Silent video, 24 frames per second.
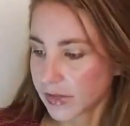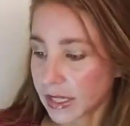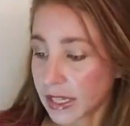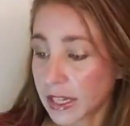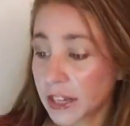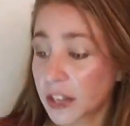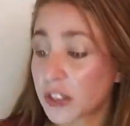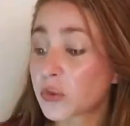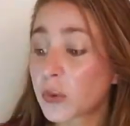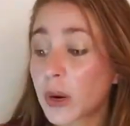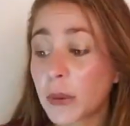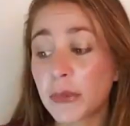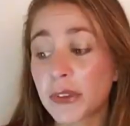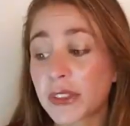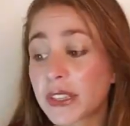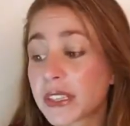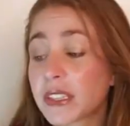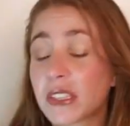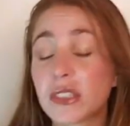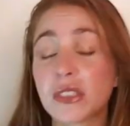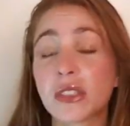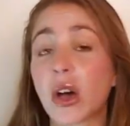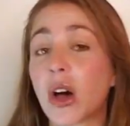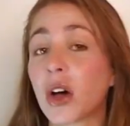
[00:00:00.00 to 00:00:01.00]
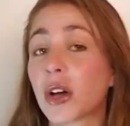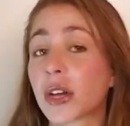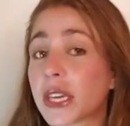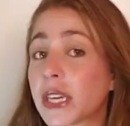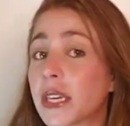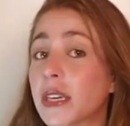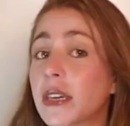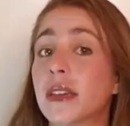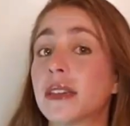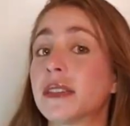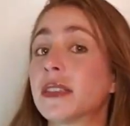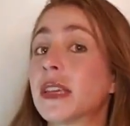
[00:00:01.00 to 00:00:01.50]
Because remember, this is all
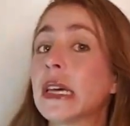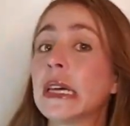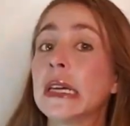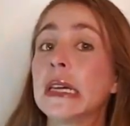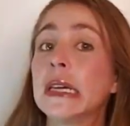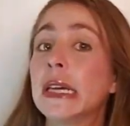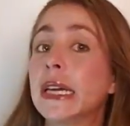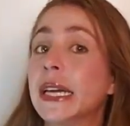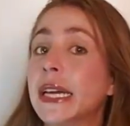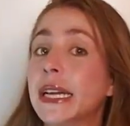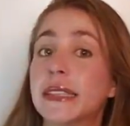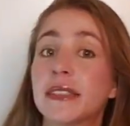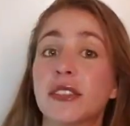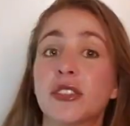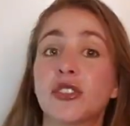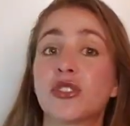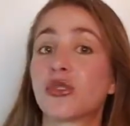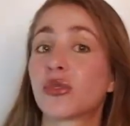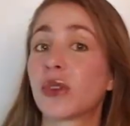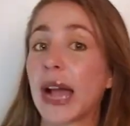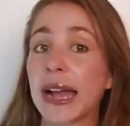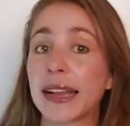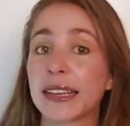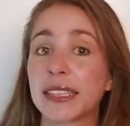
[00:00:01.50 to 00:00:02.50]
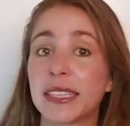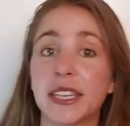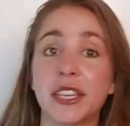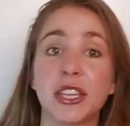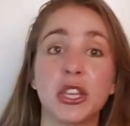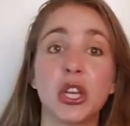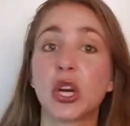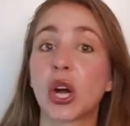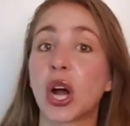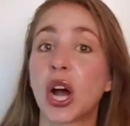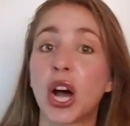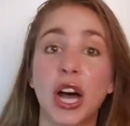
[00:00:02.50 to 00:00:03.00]
key, because it's
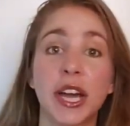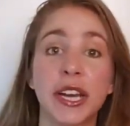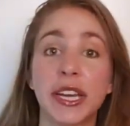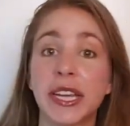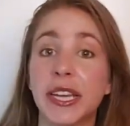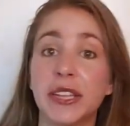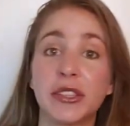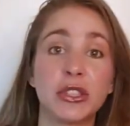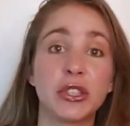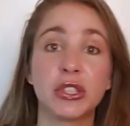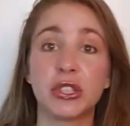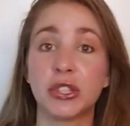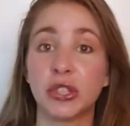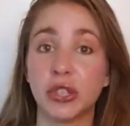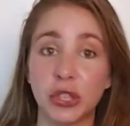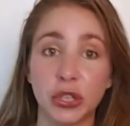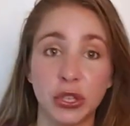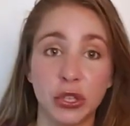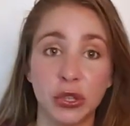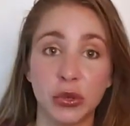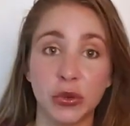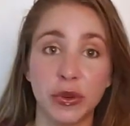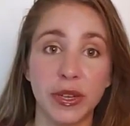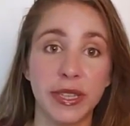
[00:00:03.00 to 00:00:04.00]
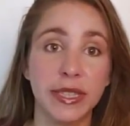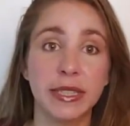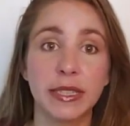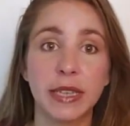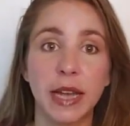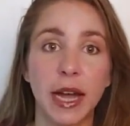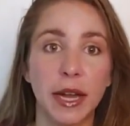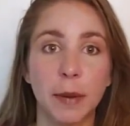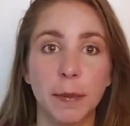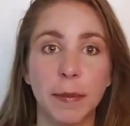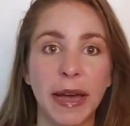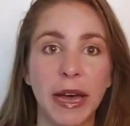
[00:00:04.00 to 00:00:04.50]
attracting your audience to you. It's
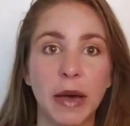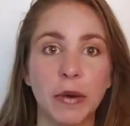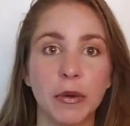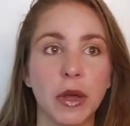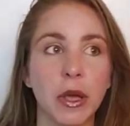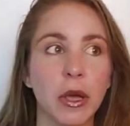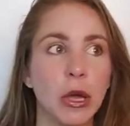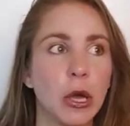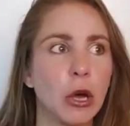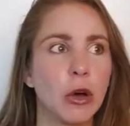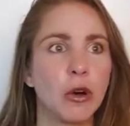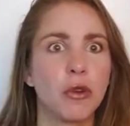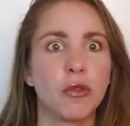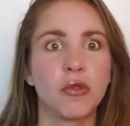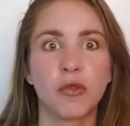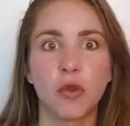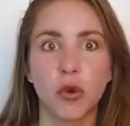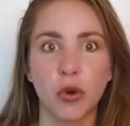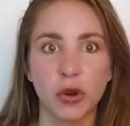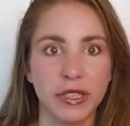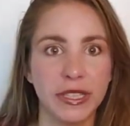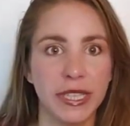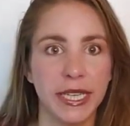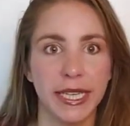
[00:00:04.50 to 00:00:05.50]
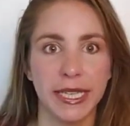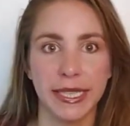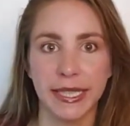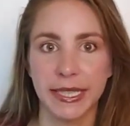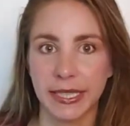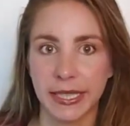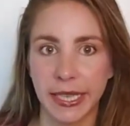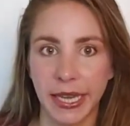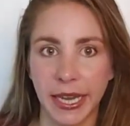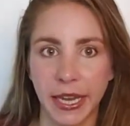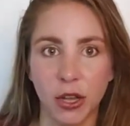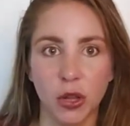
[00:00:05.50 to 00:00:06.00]
not about forcing a
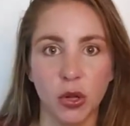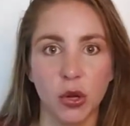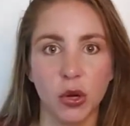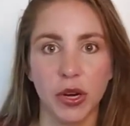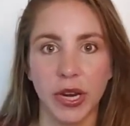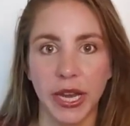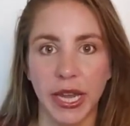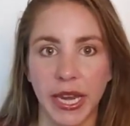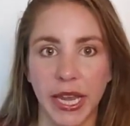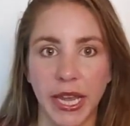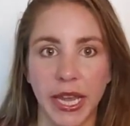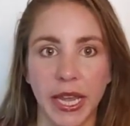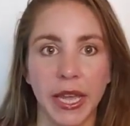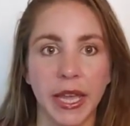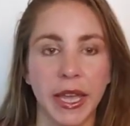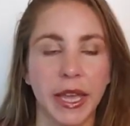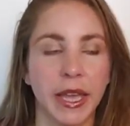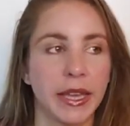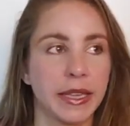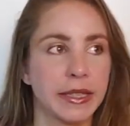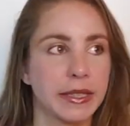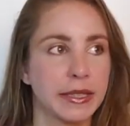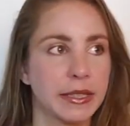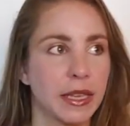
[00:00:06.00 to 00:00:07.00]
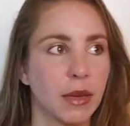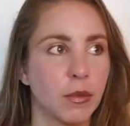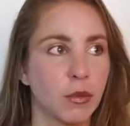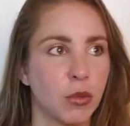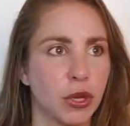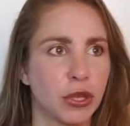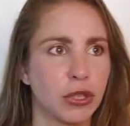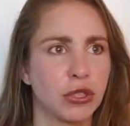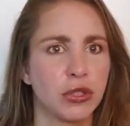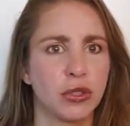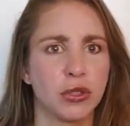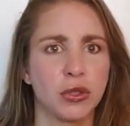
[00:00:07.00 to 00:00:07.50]
sale or getting
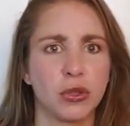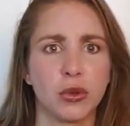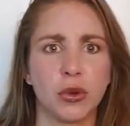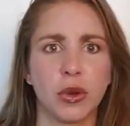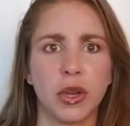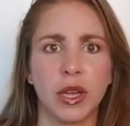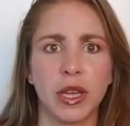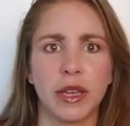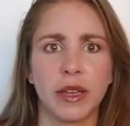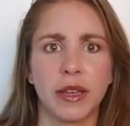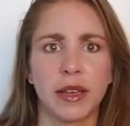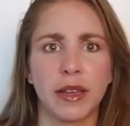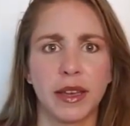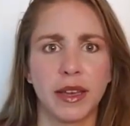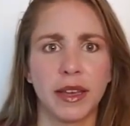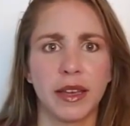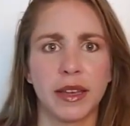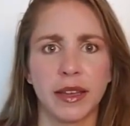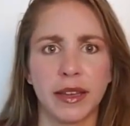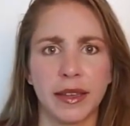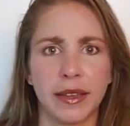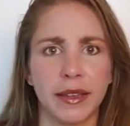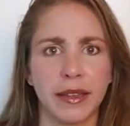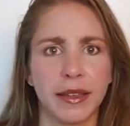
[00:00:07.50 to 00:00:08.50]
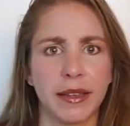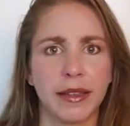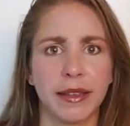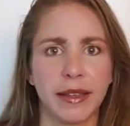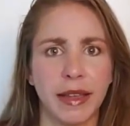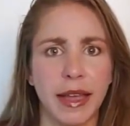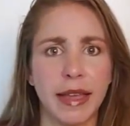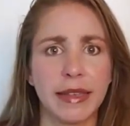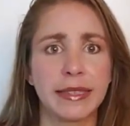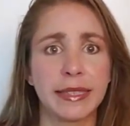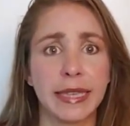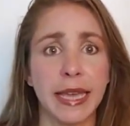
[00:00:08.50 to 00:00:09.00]
someone to
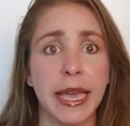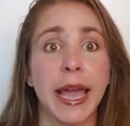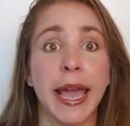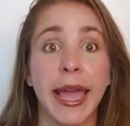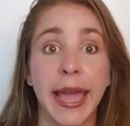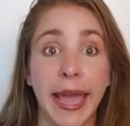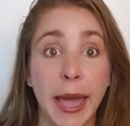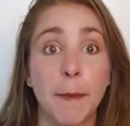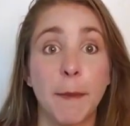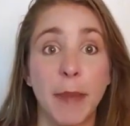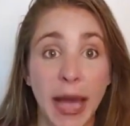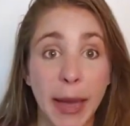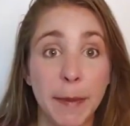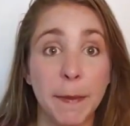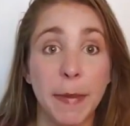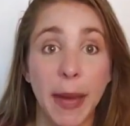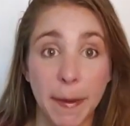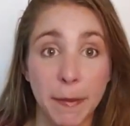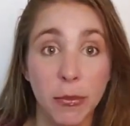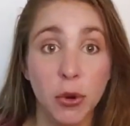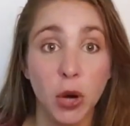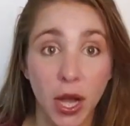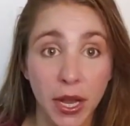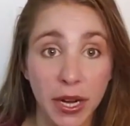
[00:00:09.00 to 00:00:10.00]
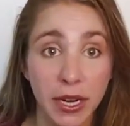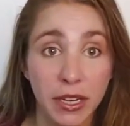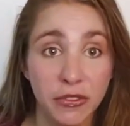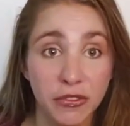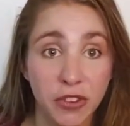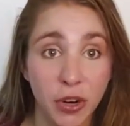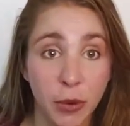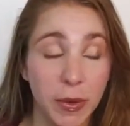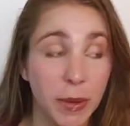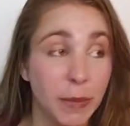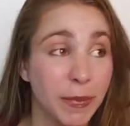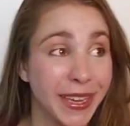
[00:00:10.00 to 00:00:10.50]
say, hey, buy my product
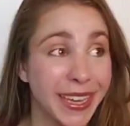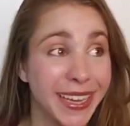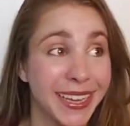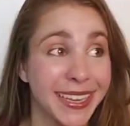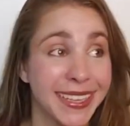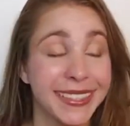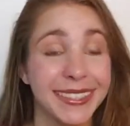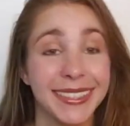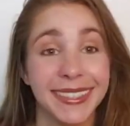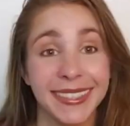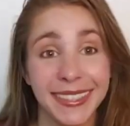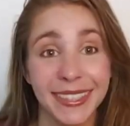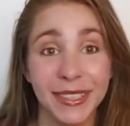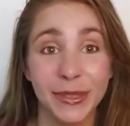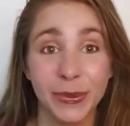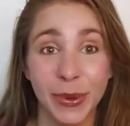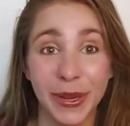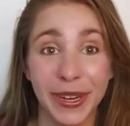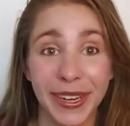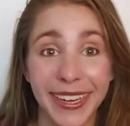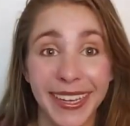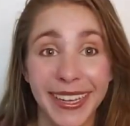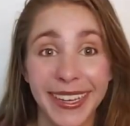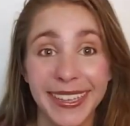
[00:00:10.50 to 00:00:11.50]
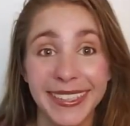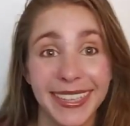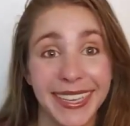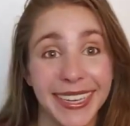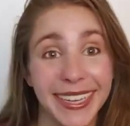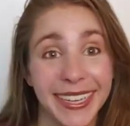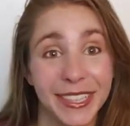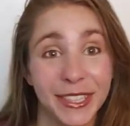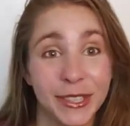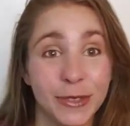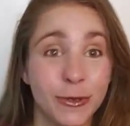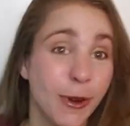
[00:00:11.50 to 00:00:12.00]
from me because this is what it is
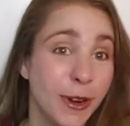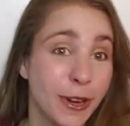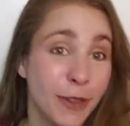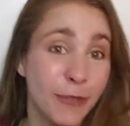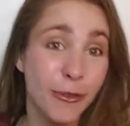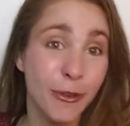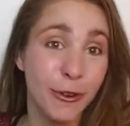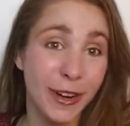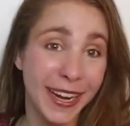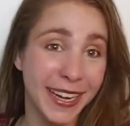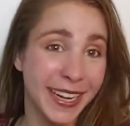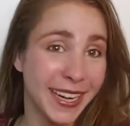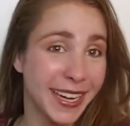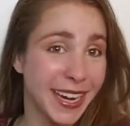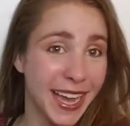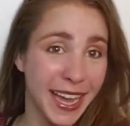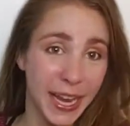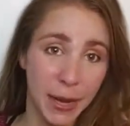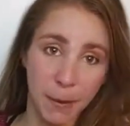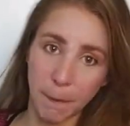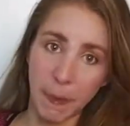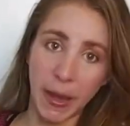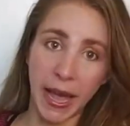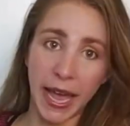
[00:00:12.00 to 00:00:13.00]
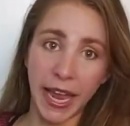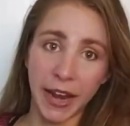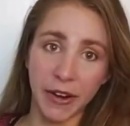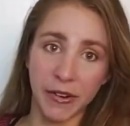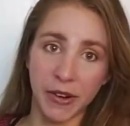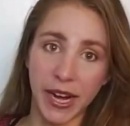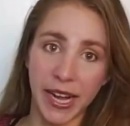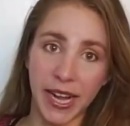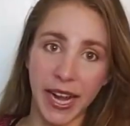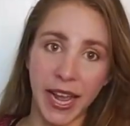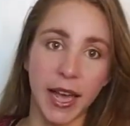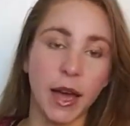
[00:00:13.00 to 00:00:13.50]
and it's $24.99, buy it
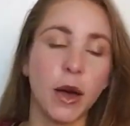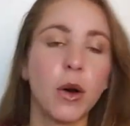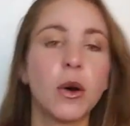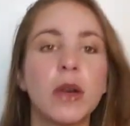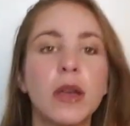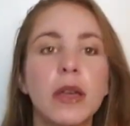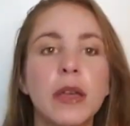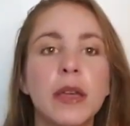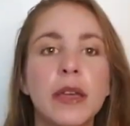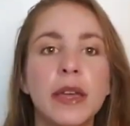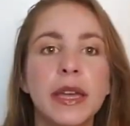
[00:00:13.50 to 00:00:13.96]
right now.